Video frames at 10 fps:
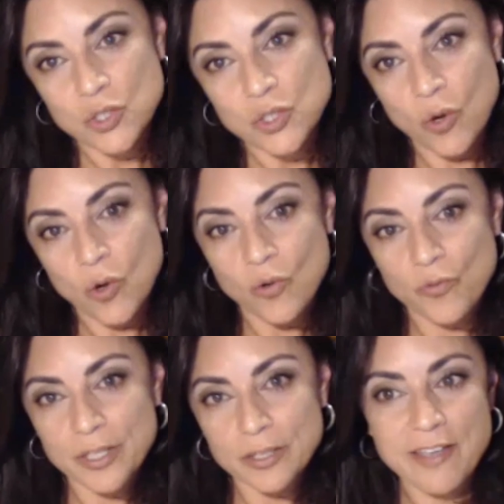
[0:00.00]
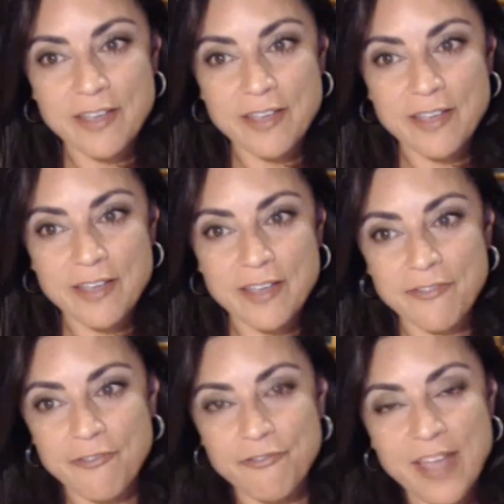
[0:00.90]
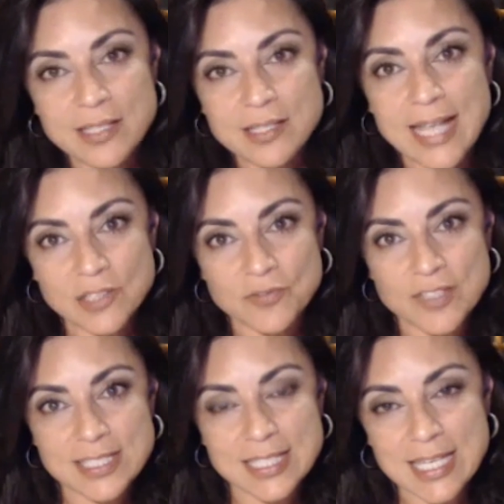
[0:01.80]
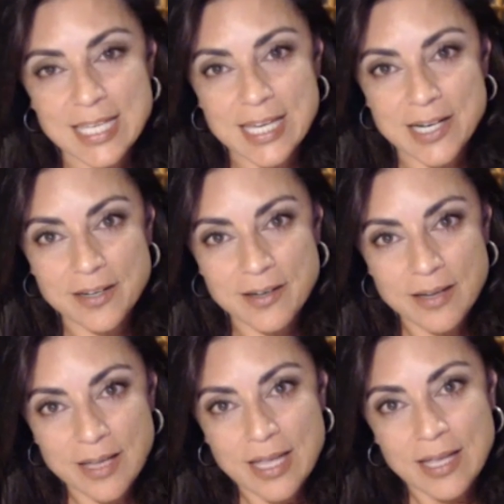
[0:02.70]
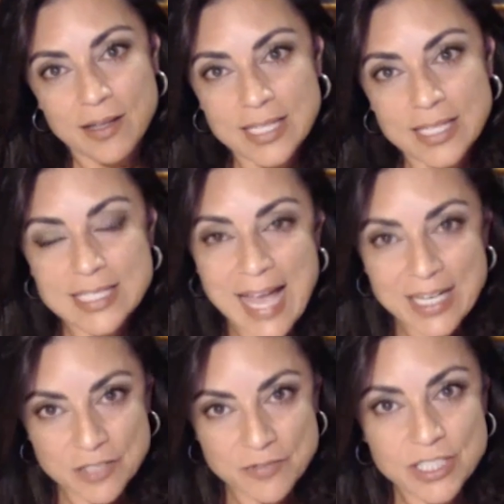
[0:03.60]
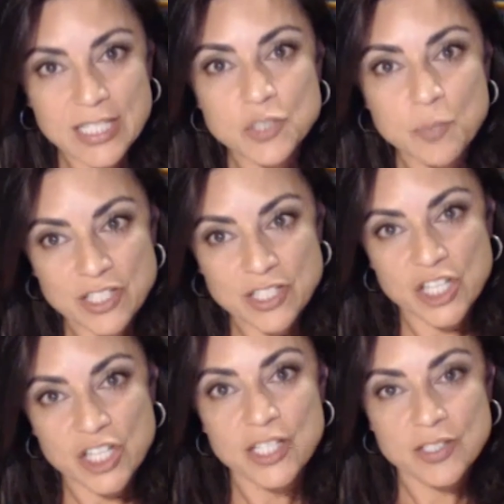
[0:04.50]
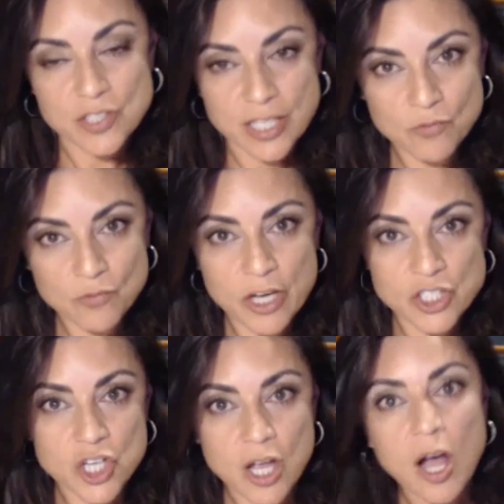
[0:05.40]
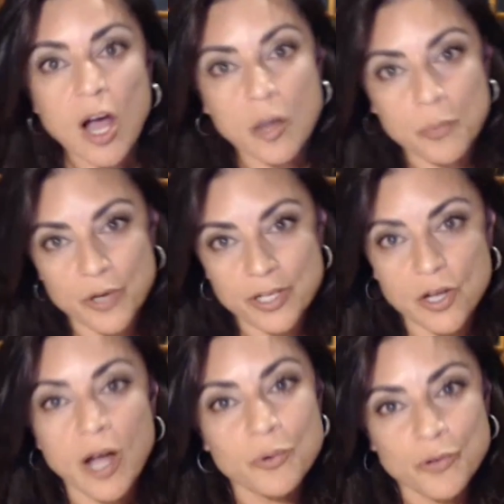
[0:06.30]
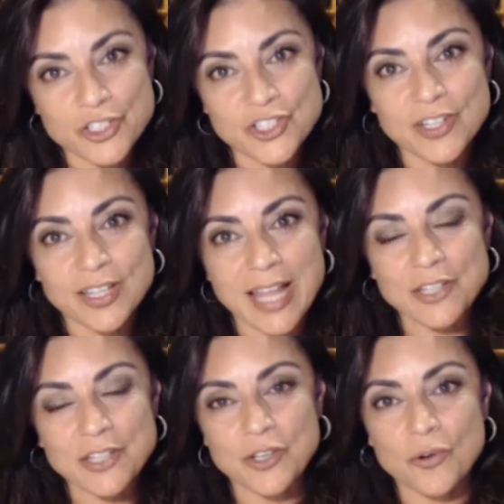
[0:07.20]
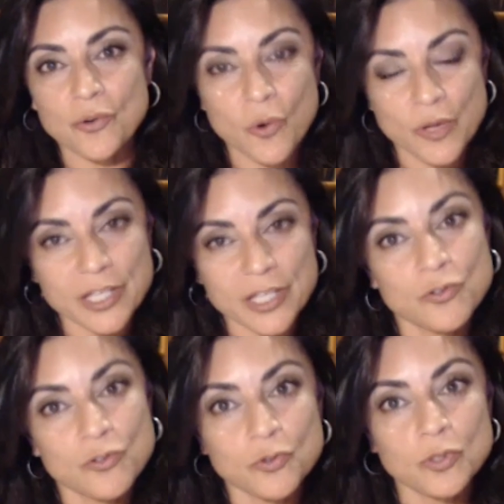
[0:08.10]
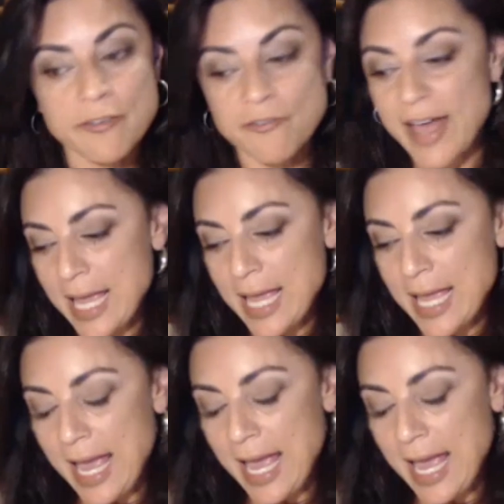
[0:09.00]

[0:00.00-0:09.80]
So we look at the fit that we see here, these activities by Chechens in Russia, Operation Gladio going into full effect.